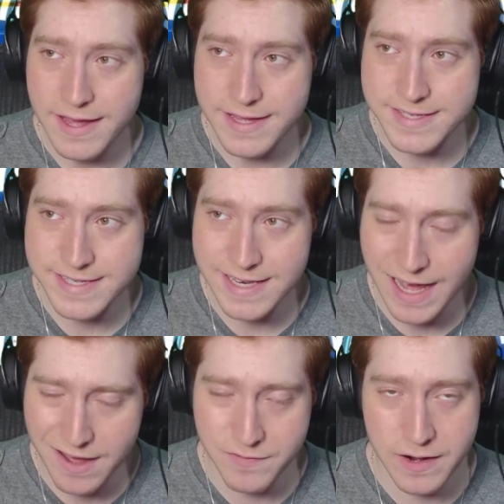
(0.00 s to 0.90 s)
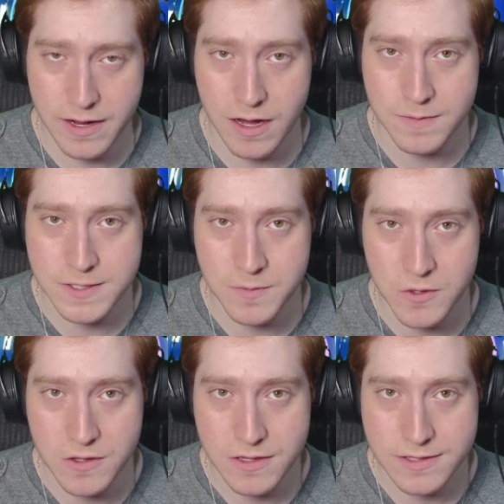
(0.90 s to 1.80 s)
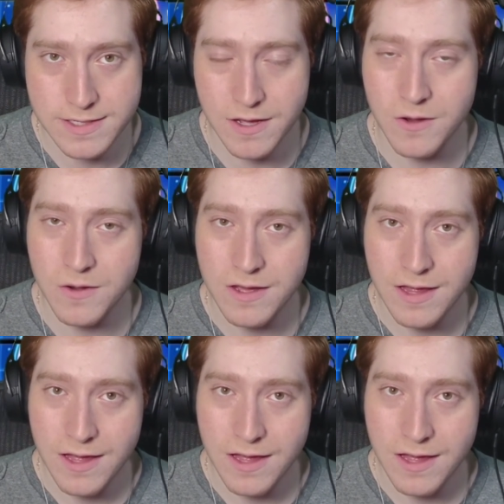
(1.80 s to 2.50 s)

It's not very optimal. So